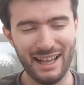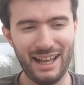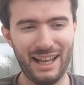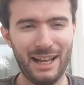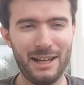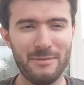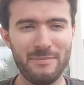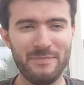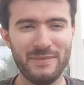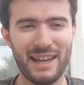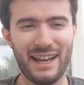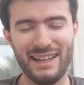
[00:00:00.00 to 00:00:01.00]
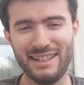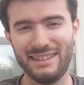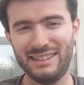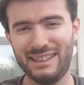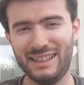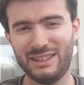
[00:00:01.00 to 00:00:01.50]

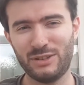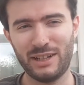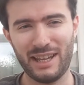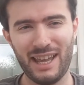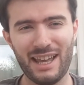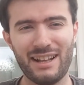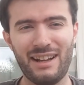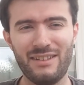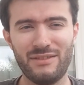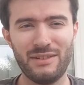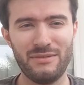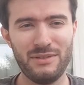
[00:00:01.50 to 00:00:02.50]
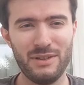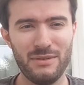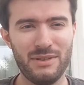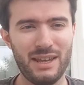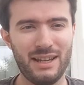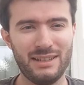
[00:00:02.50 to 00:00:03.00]
and trying to get kind of a few
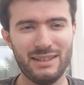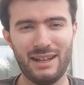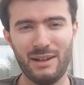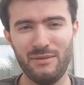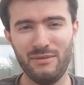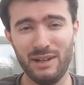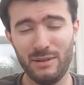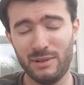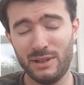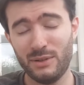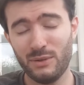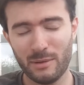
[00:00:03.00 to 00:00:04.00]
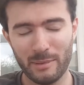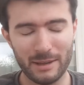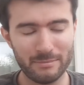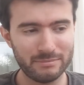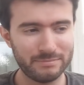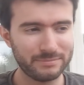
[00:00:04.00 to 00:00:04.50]
things that I really want to talk about.